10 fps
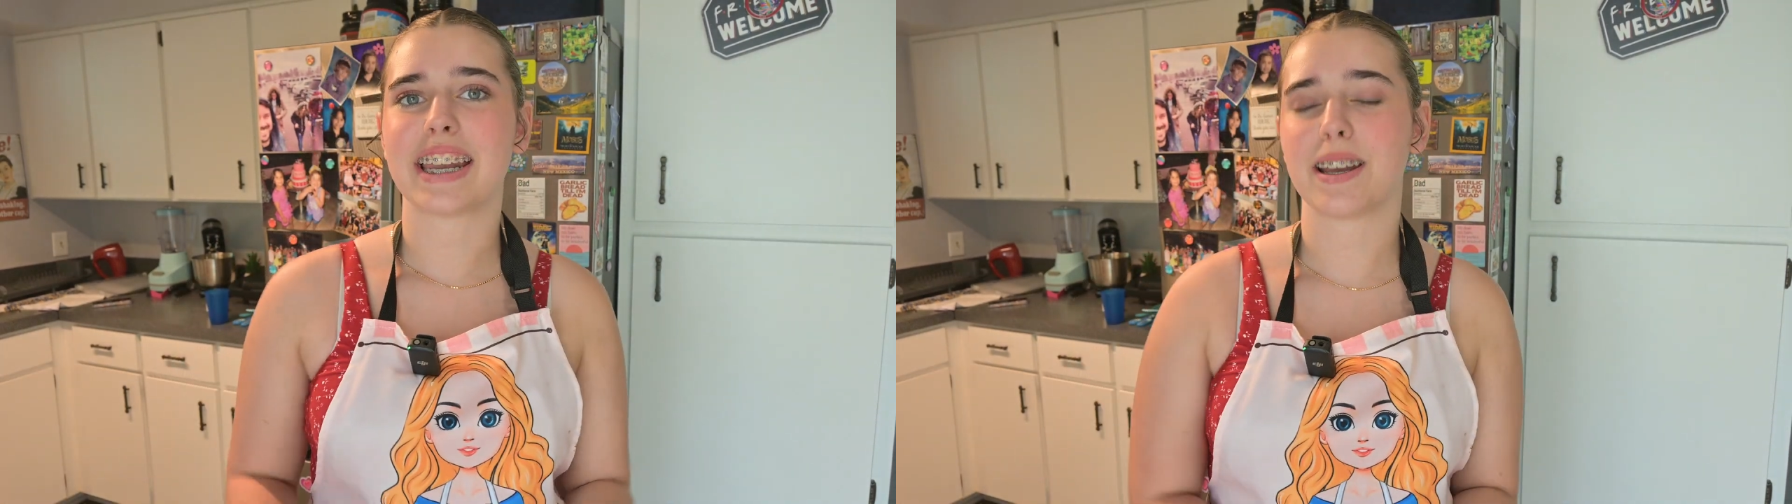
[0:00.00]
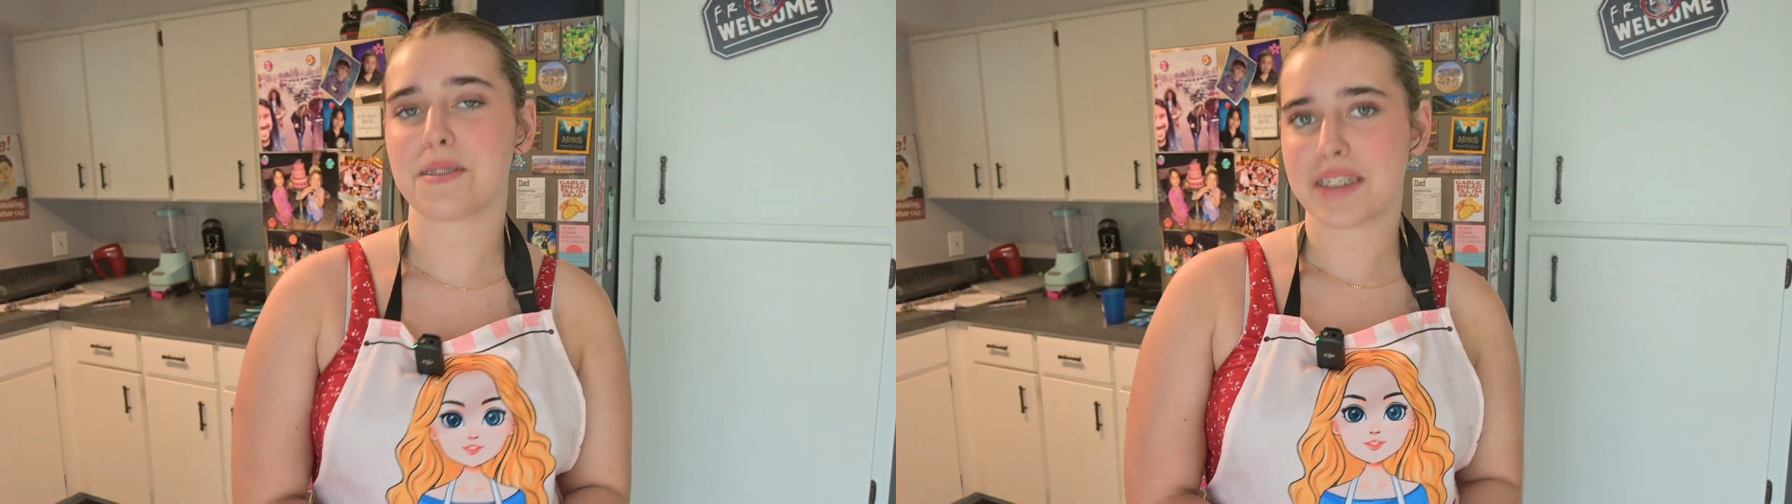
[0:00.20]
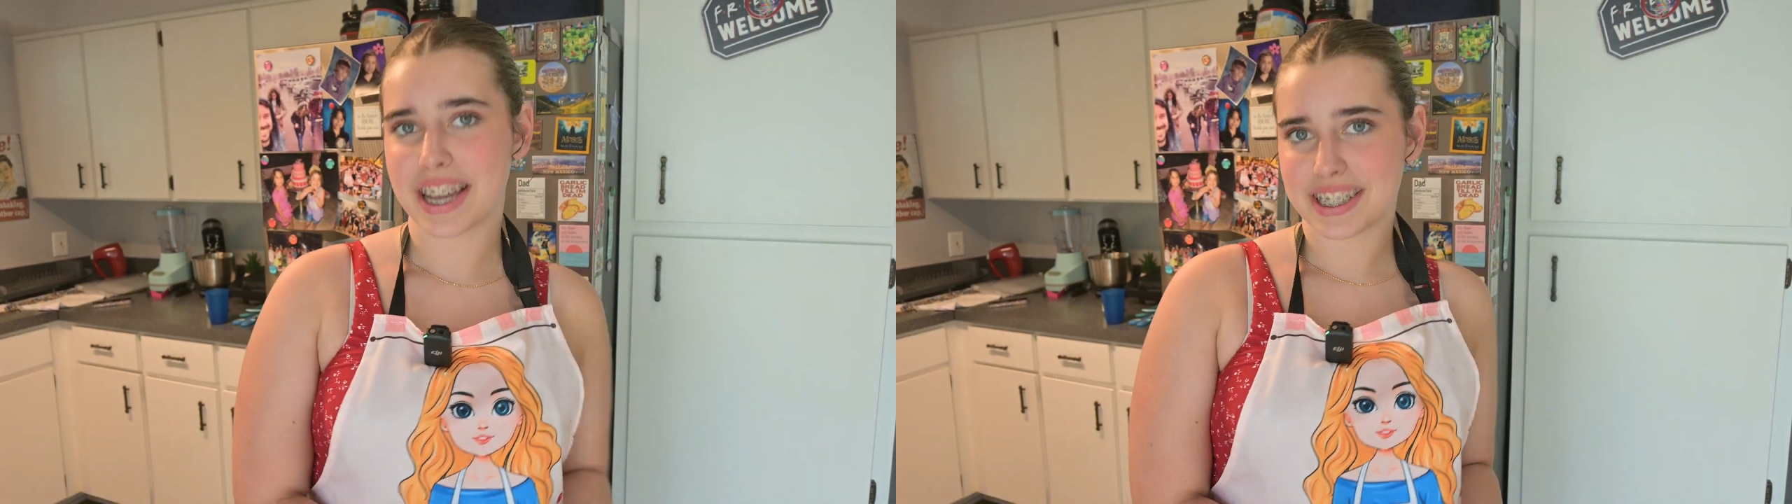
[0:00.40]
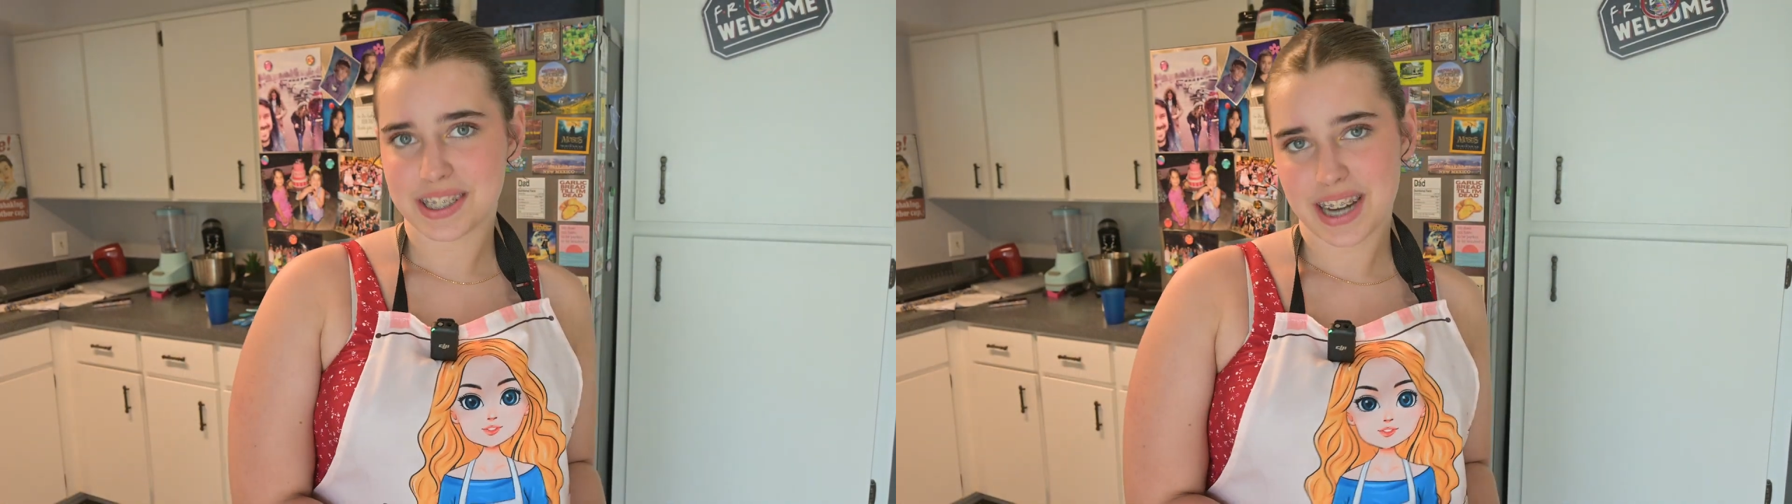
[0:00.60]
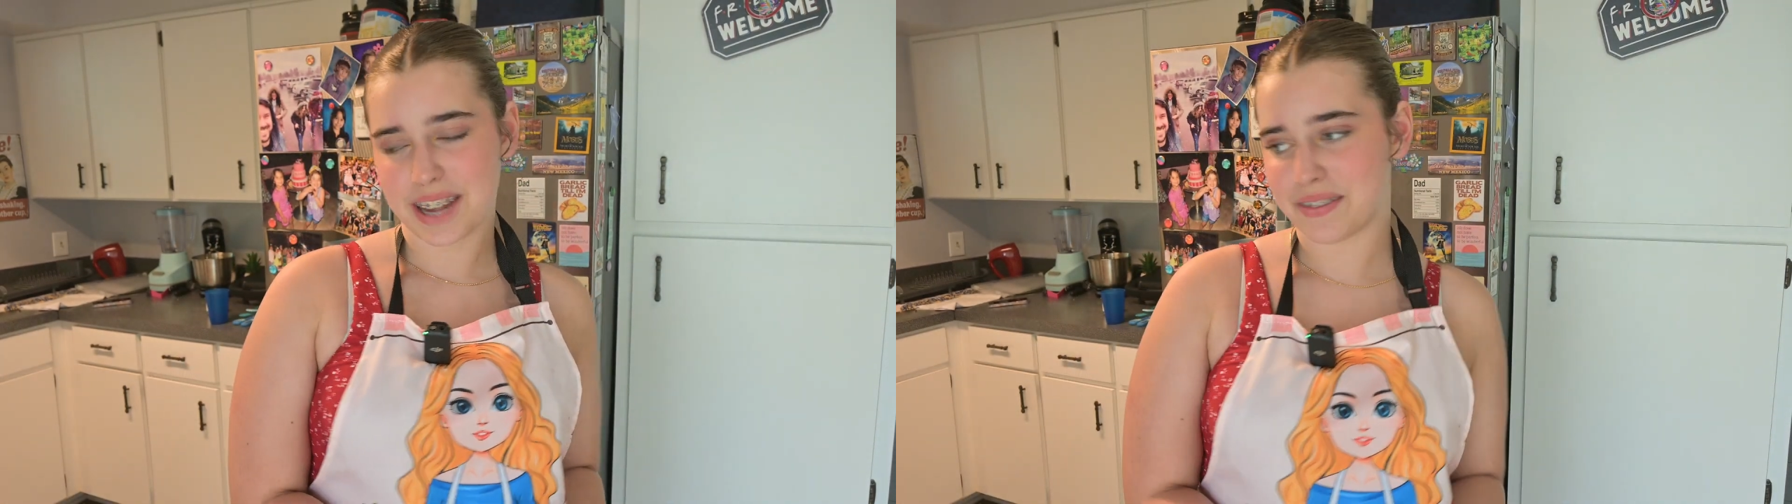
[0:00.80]
and I hope you guys
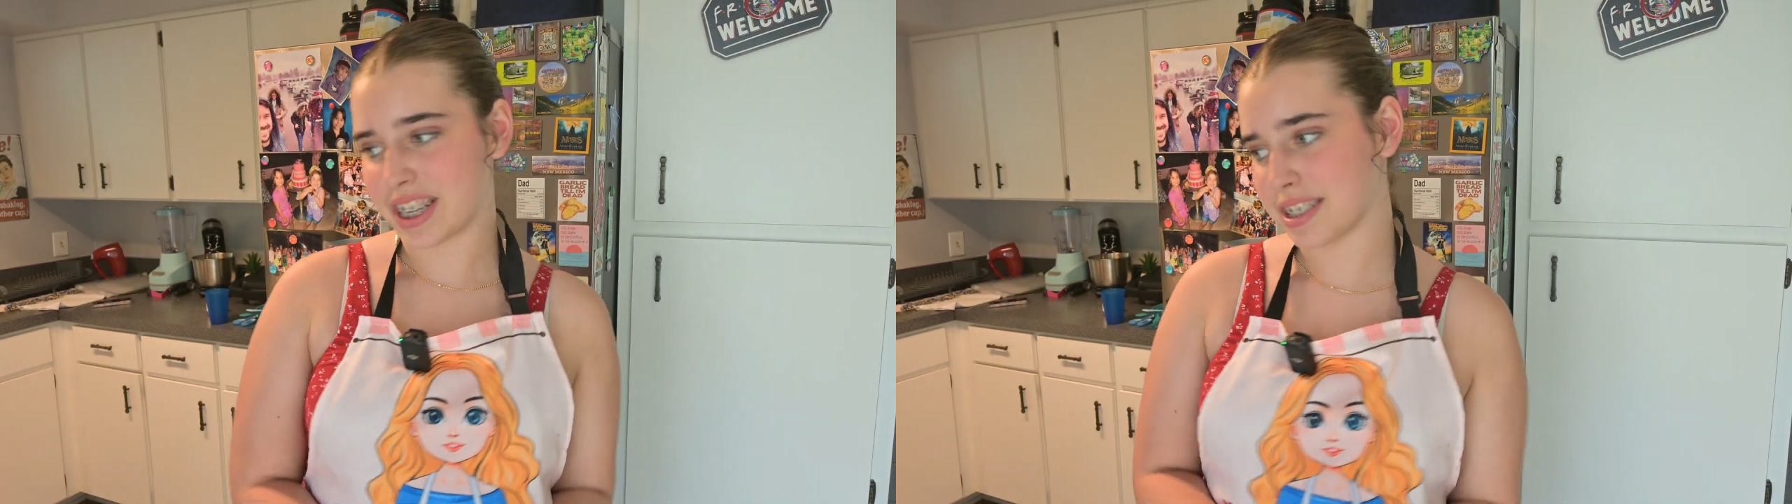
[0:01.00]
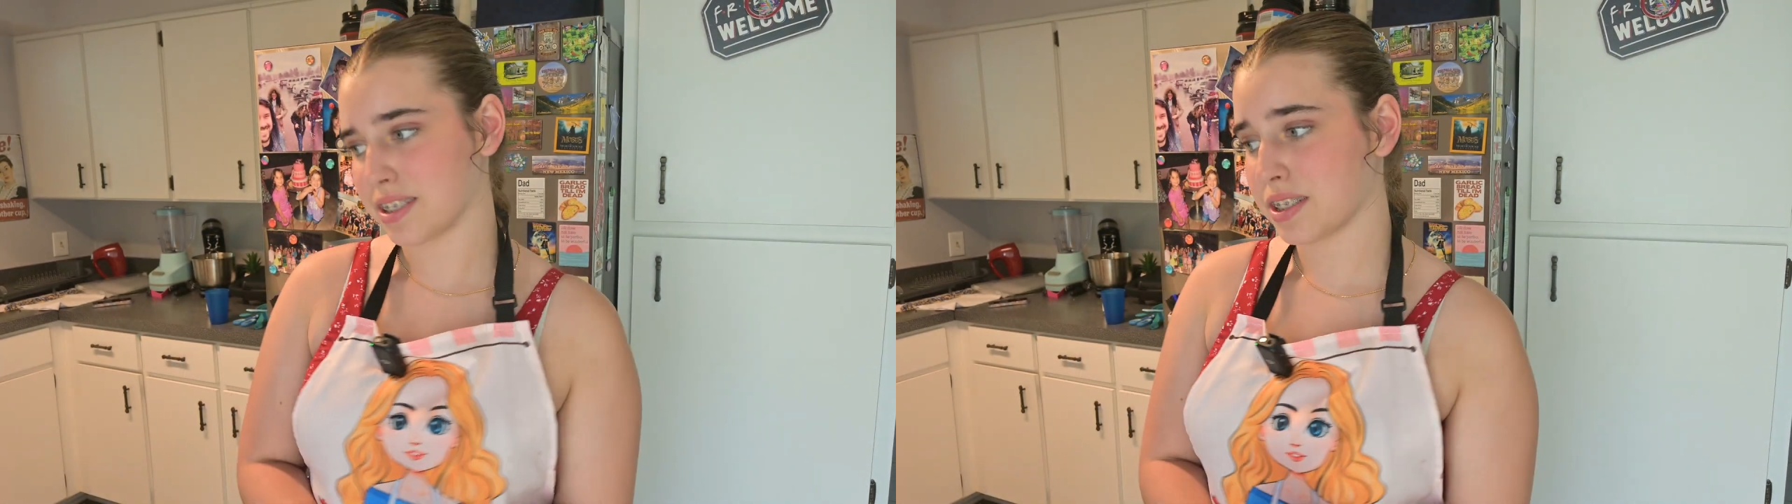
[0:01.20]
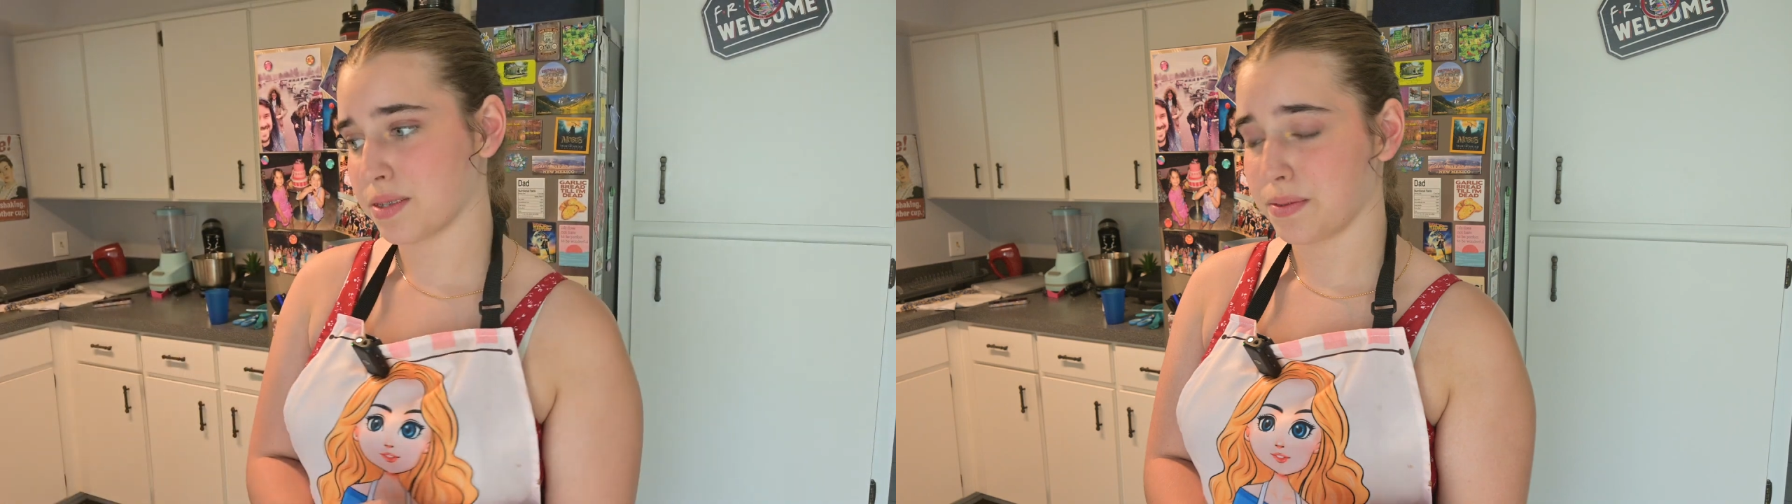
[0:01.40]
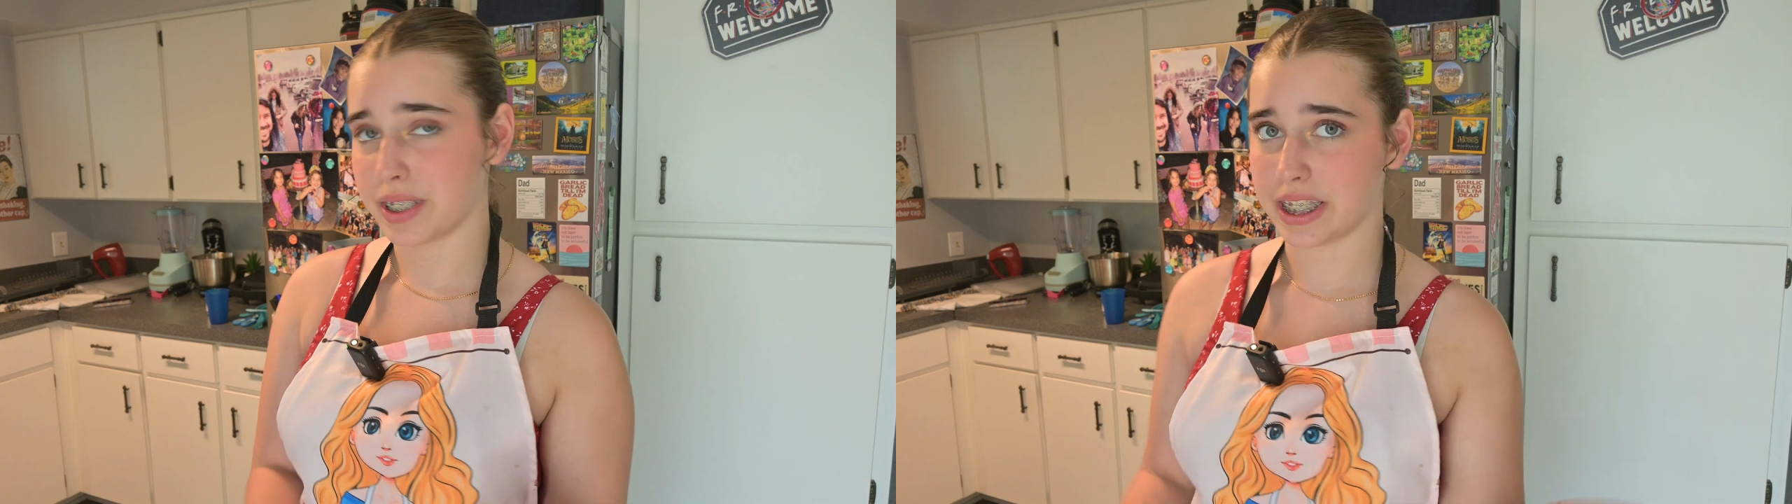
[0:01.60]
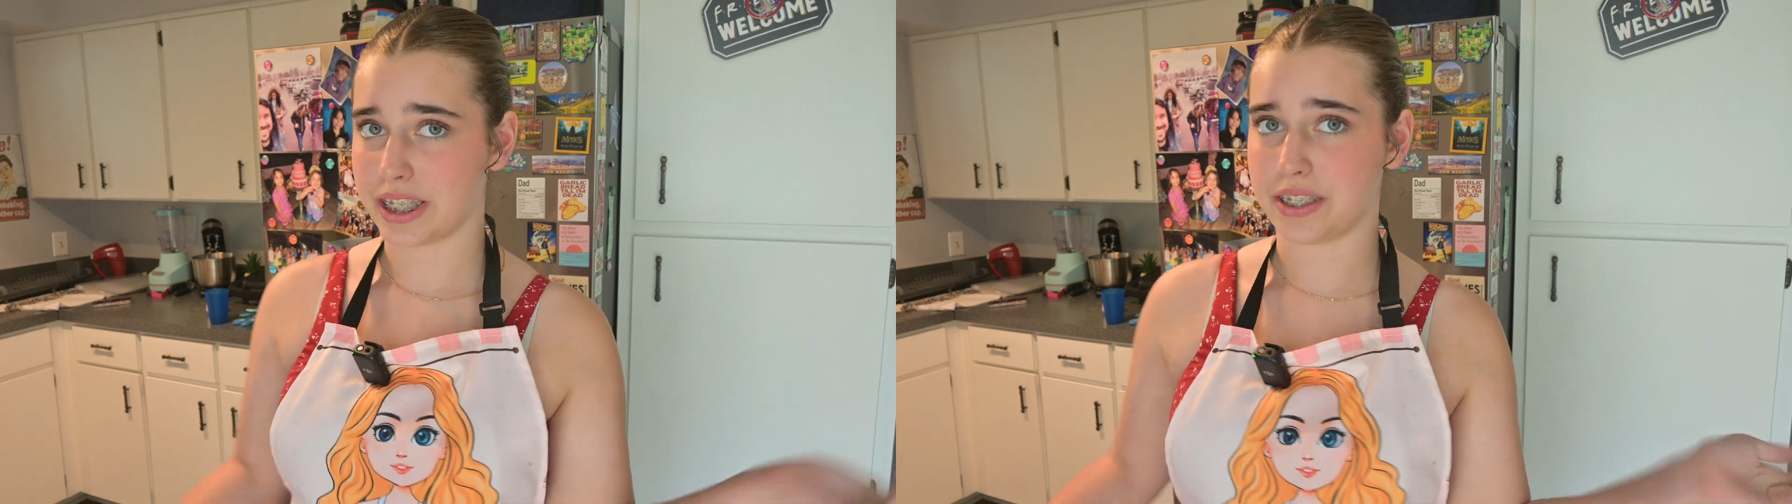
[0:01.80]
try it because it looks
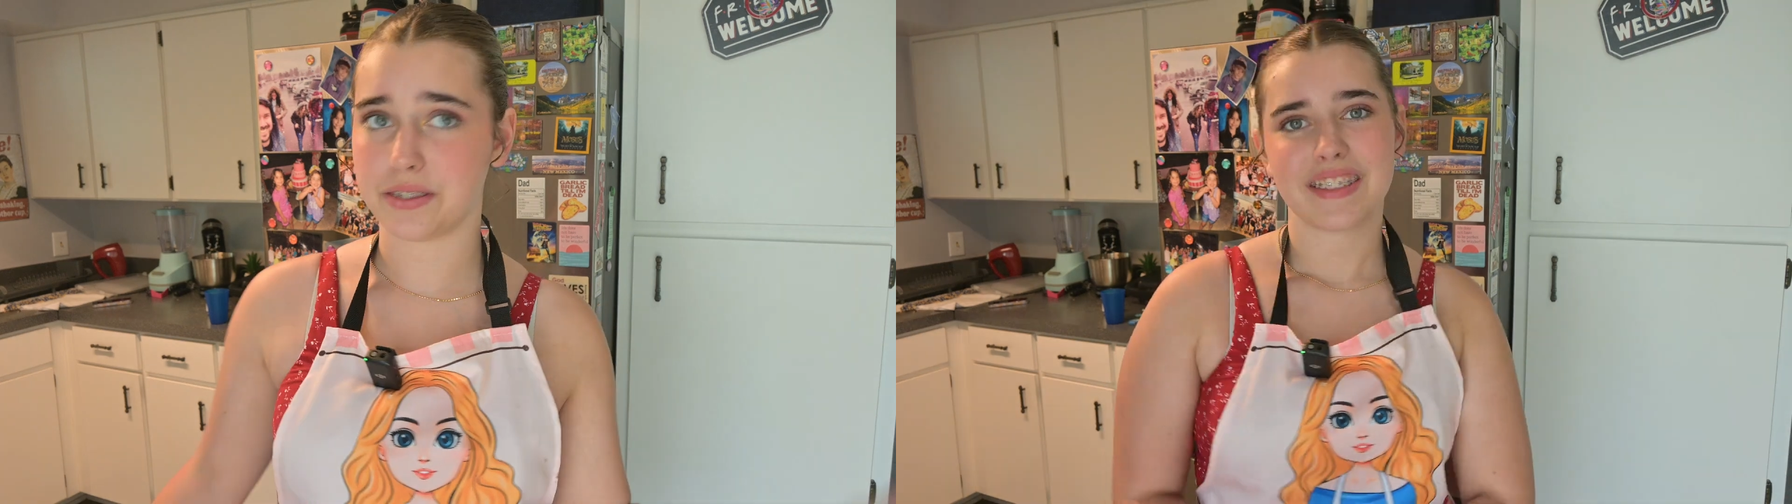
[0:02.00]
really cute.